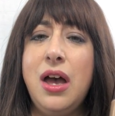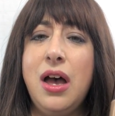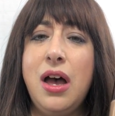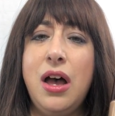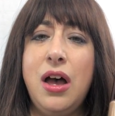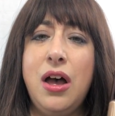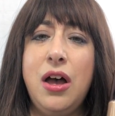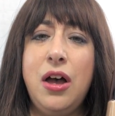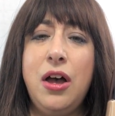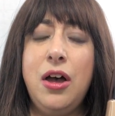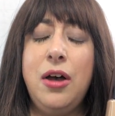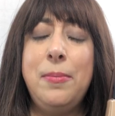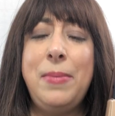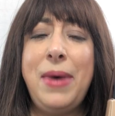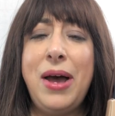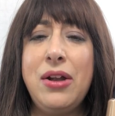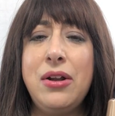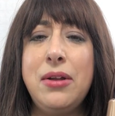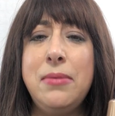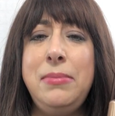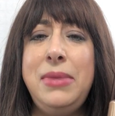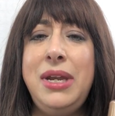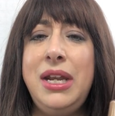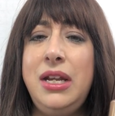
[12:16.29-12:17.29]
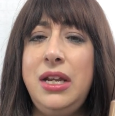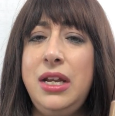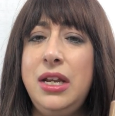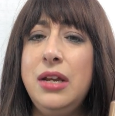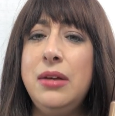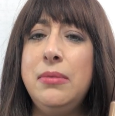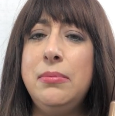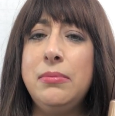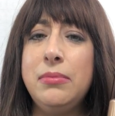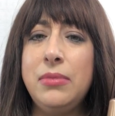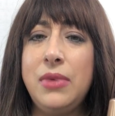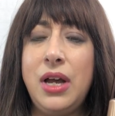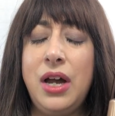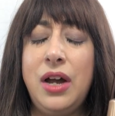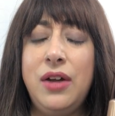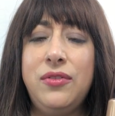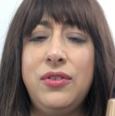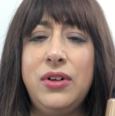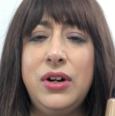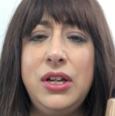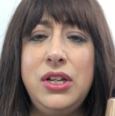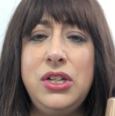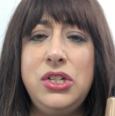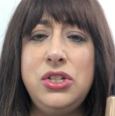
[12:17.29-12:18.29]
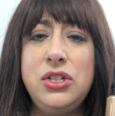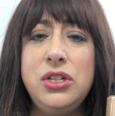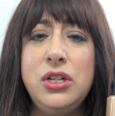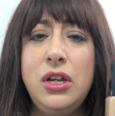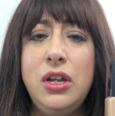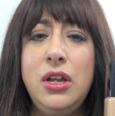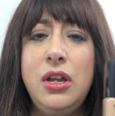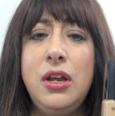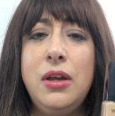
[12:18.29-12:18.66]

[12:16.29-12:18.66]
about a medium coverage.